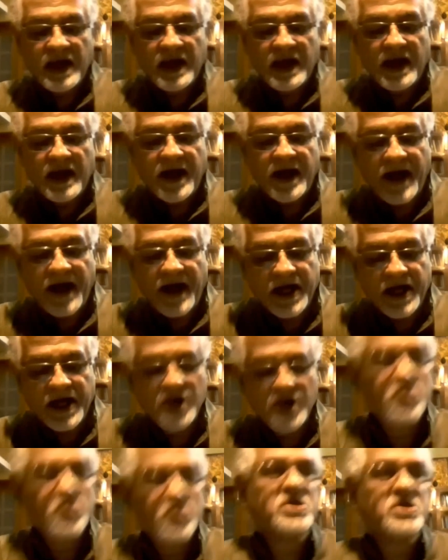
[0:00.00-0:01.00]

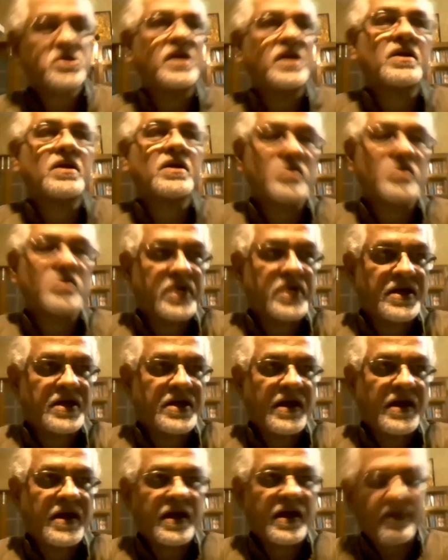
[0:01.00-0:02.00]
accused included
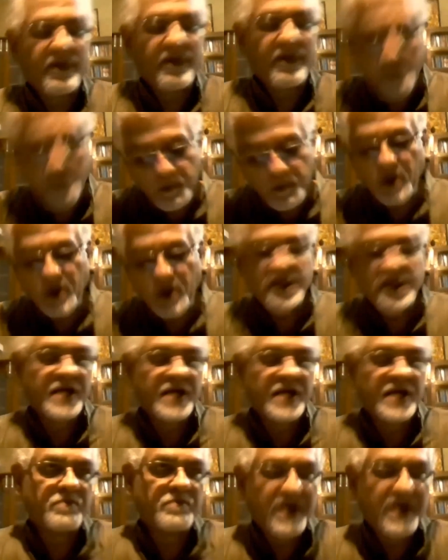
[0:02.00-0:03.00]

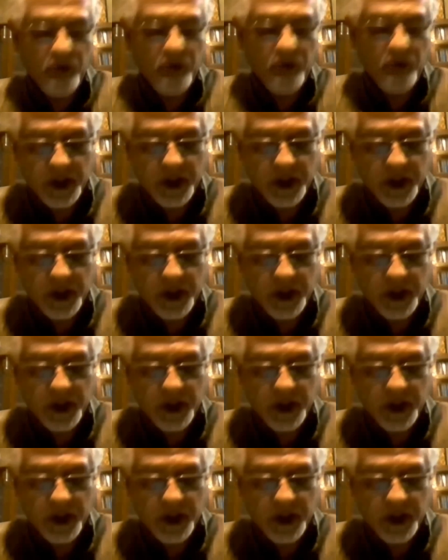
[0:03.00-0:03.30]
political bigwigs